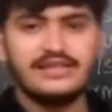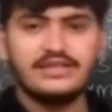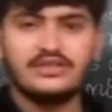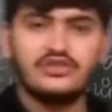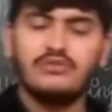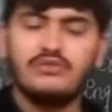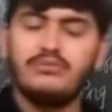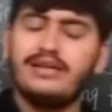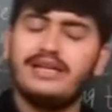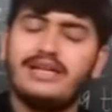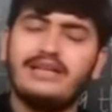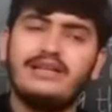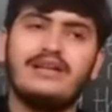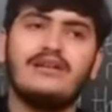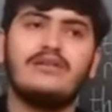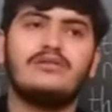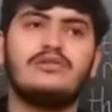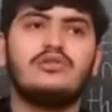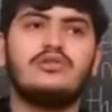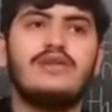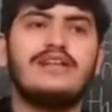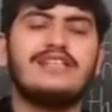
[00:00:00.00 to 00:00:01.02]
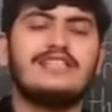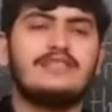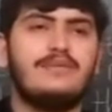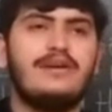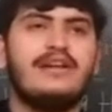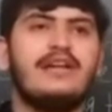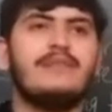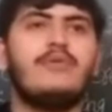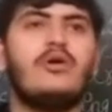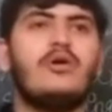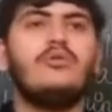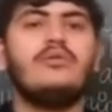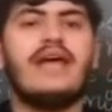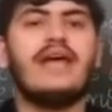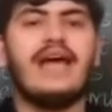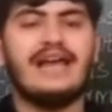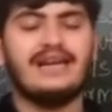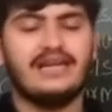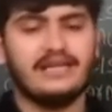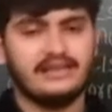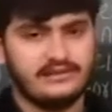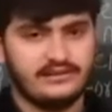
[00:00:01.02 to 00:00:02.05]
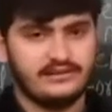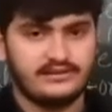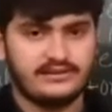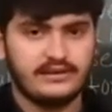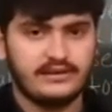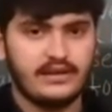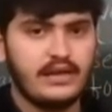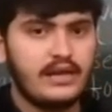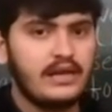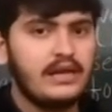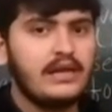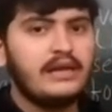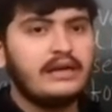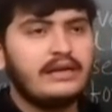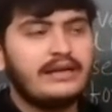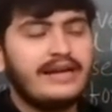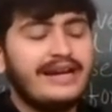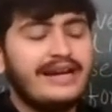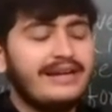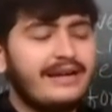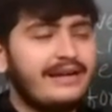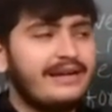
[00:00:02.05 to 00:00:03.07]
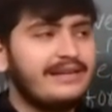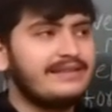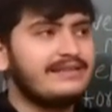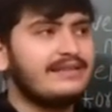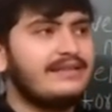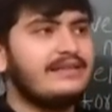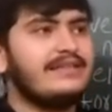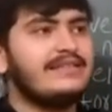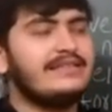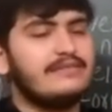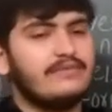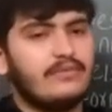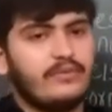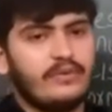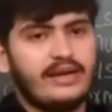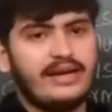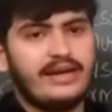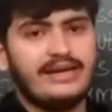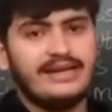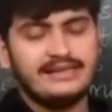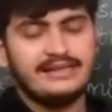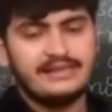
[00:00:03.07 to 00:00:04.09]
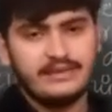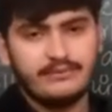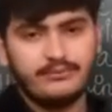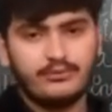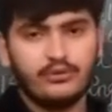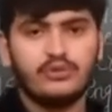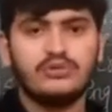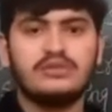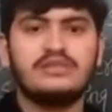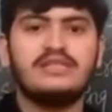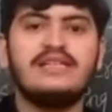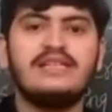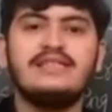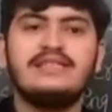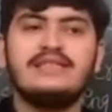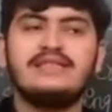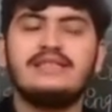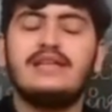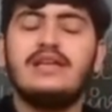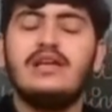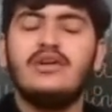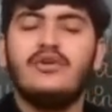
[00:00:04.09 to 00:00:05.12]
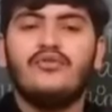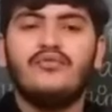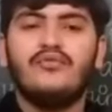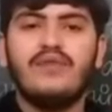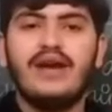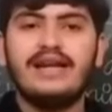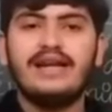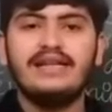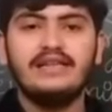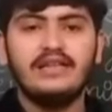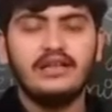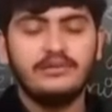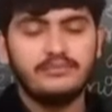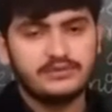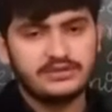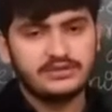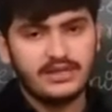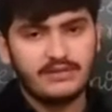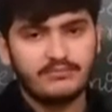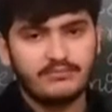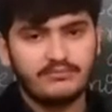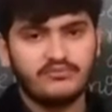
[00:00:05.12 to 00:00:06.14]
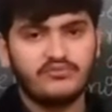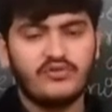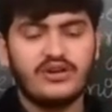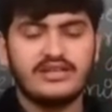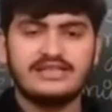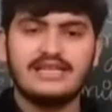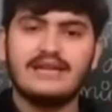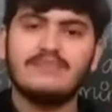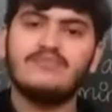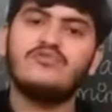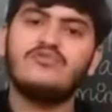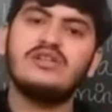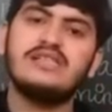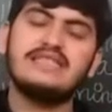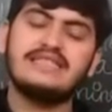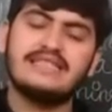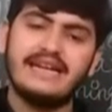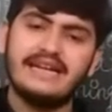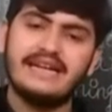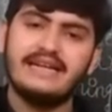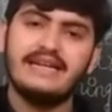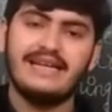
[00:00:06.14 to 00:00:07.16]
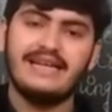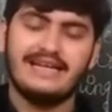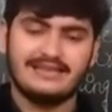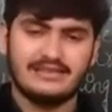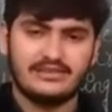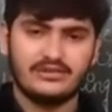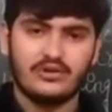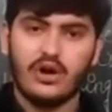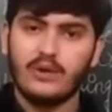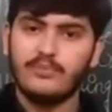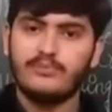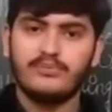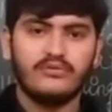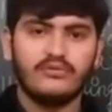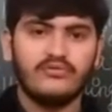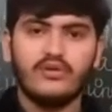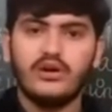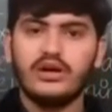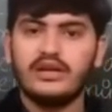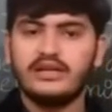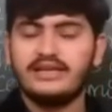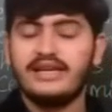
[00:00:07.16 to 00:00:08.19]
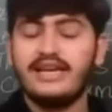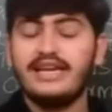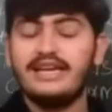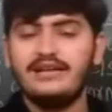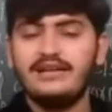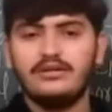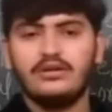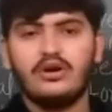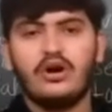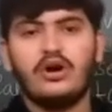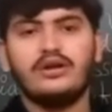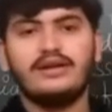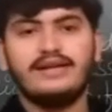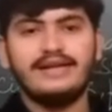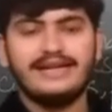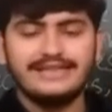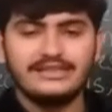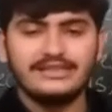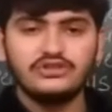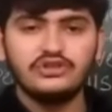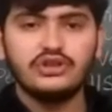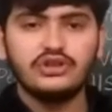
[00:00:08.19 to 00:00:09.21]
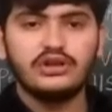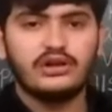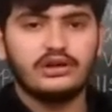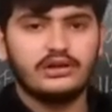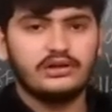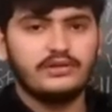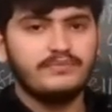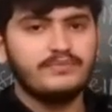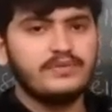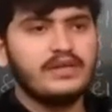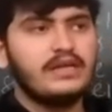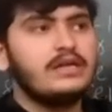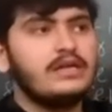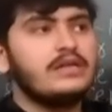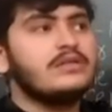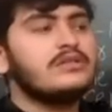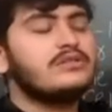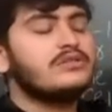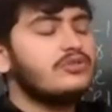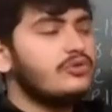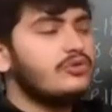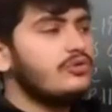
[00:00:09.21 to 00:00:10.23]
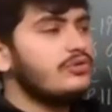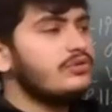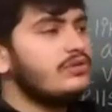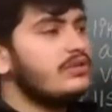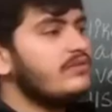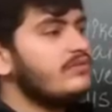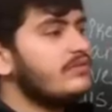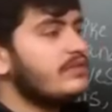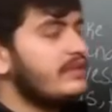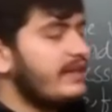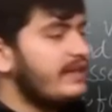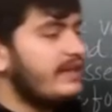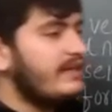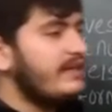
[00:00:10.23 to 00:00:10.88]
system and I also explained about dialysis. That it is a process when someone's kidney stop working or injured, so the